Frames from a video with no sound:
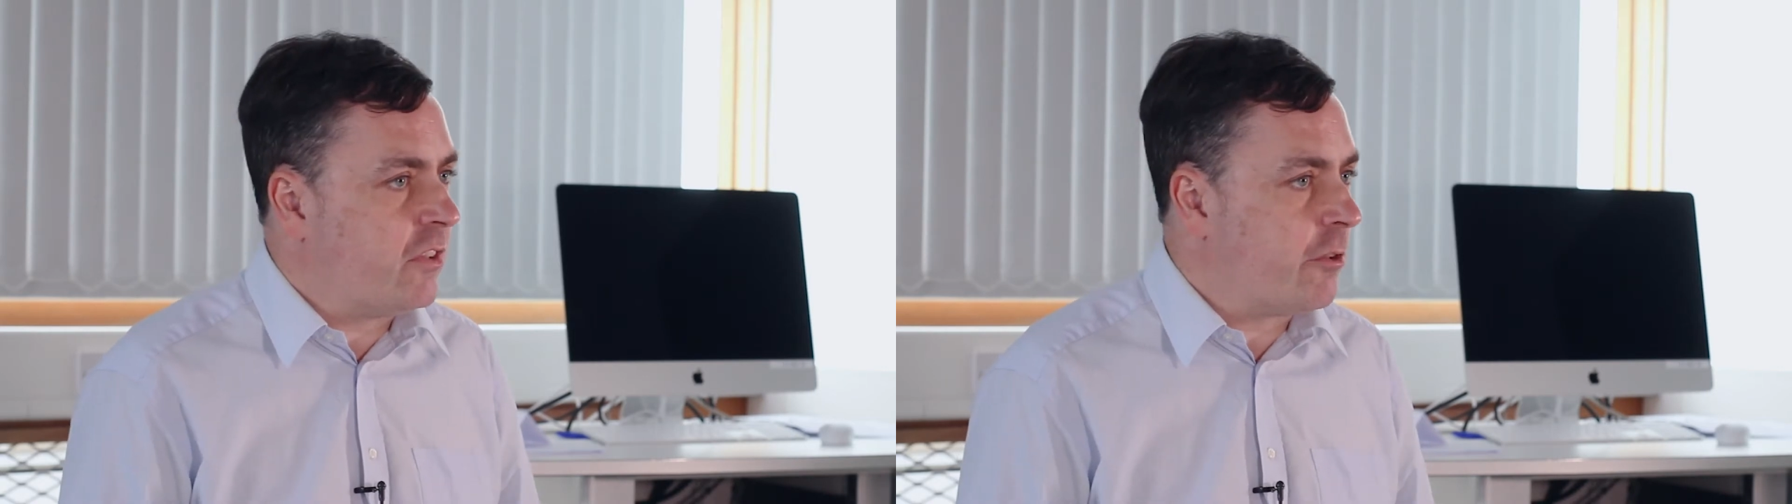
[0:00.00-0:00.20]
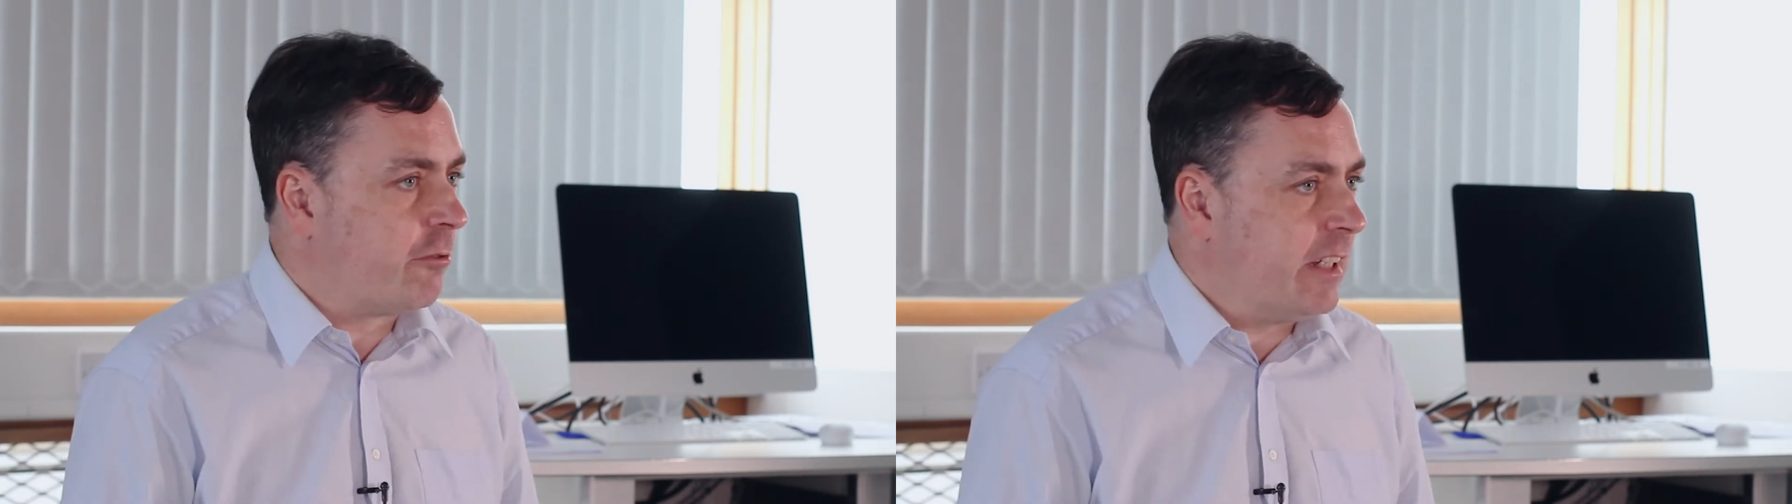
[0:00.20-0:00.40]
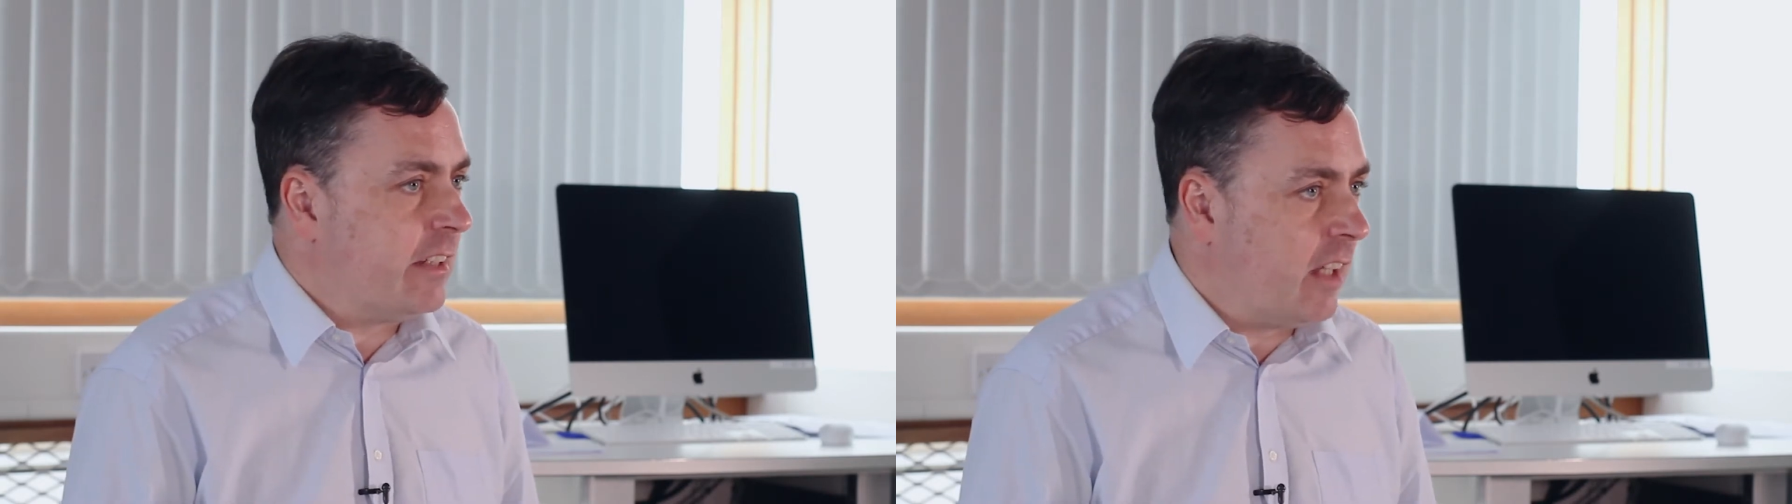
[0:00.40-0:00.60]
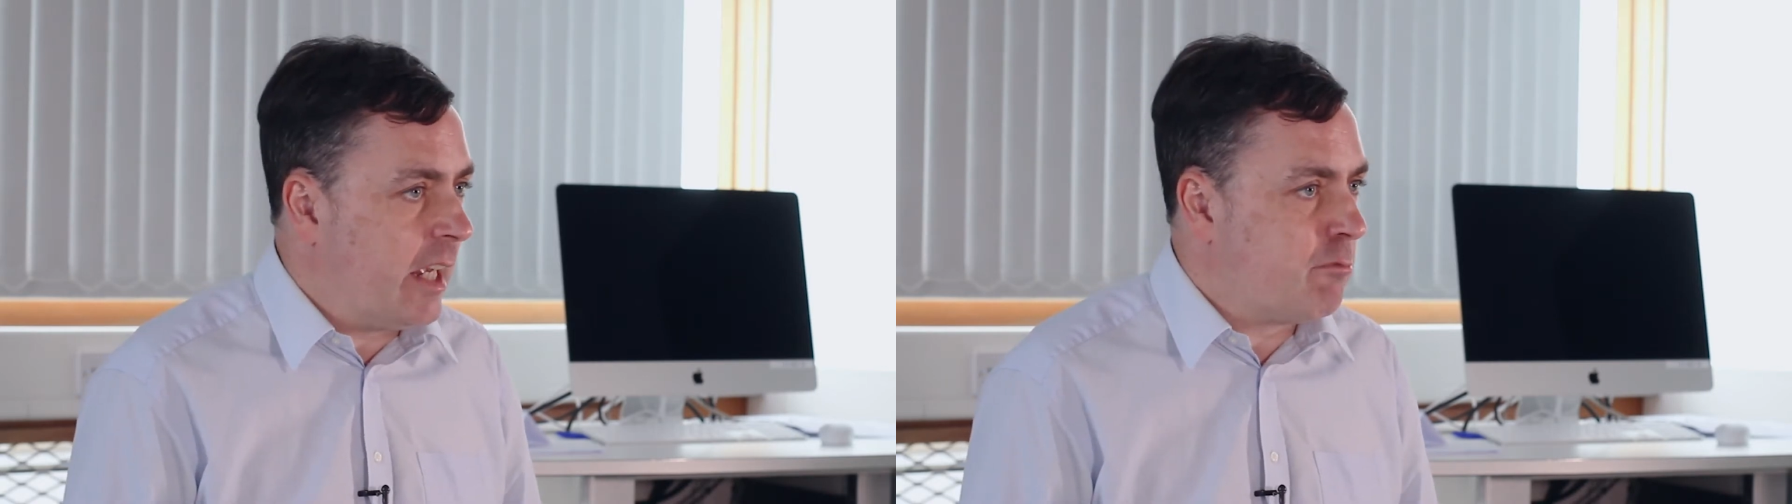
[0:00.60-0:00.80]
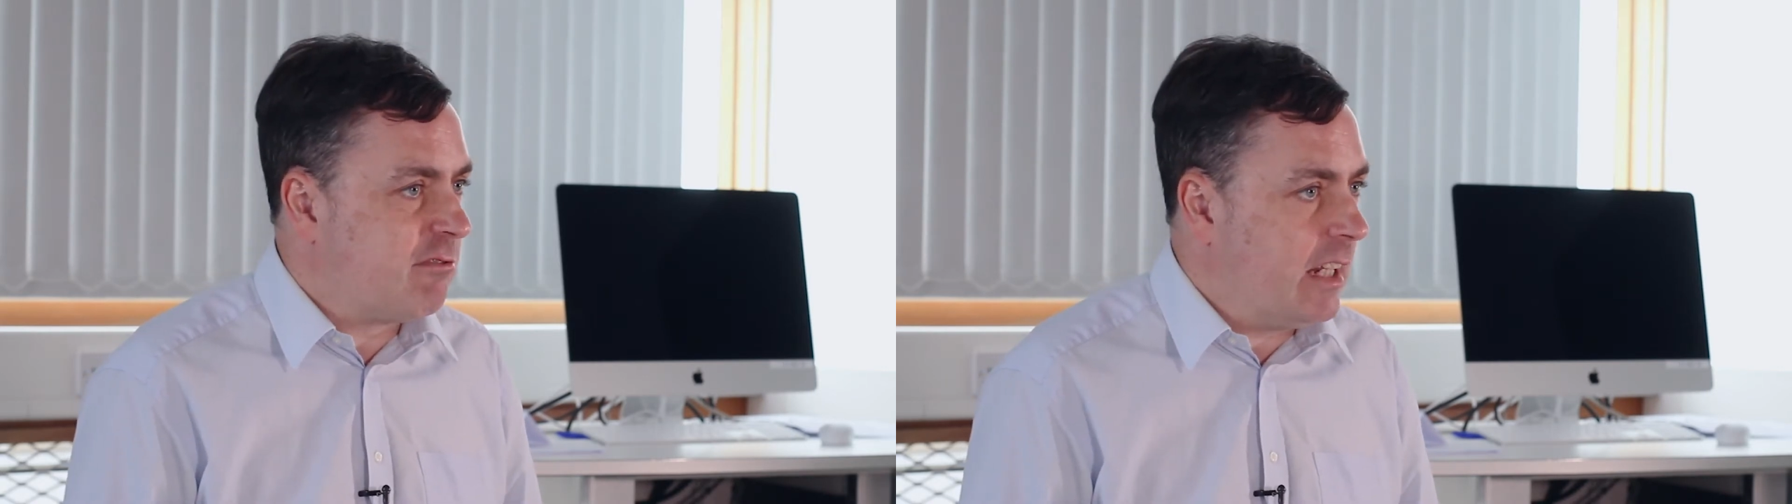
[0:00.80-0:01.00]
is the free
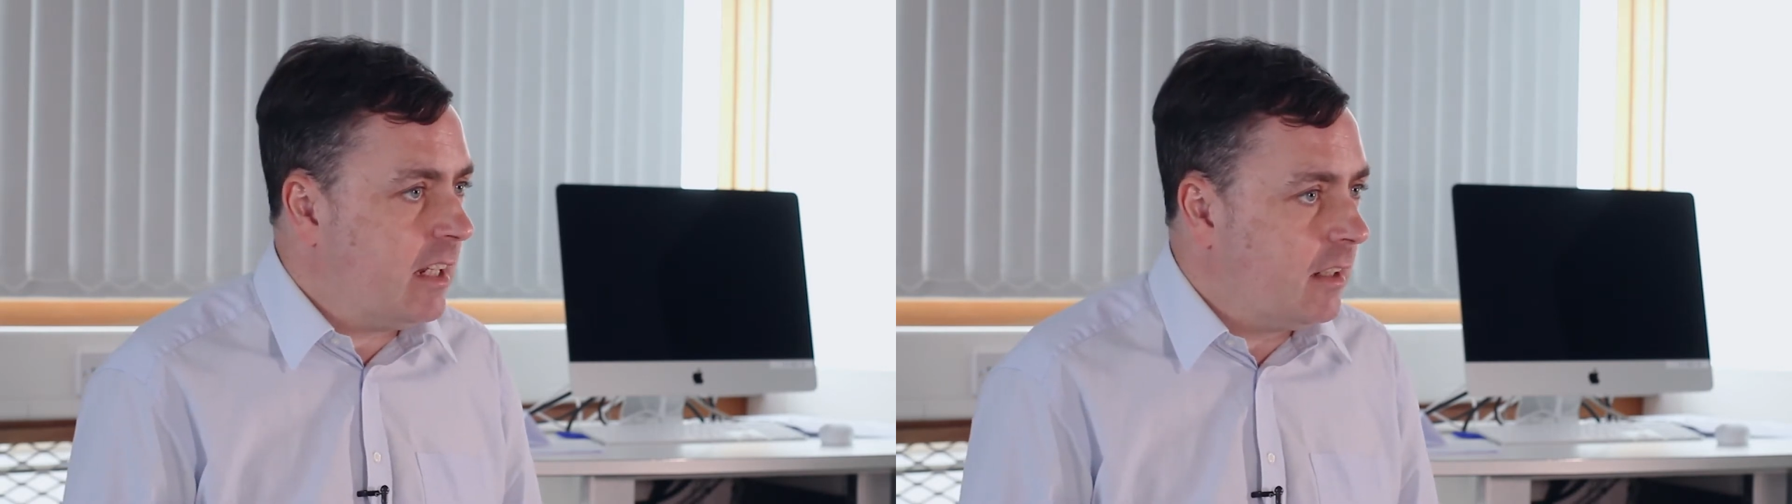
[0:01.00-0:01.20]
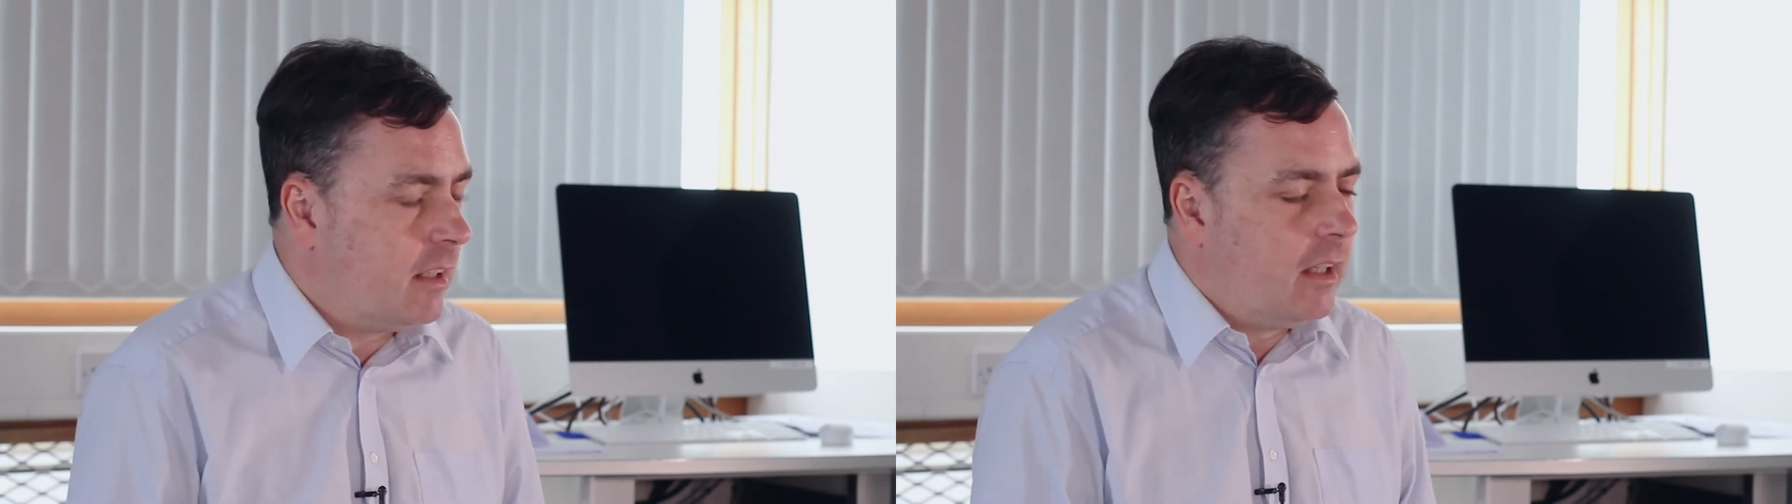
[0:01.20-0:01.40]
library.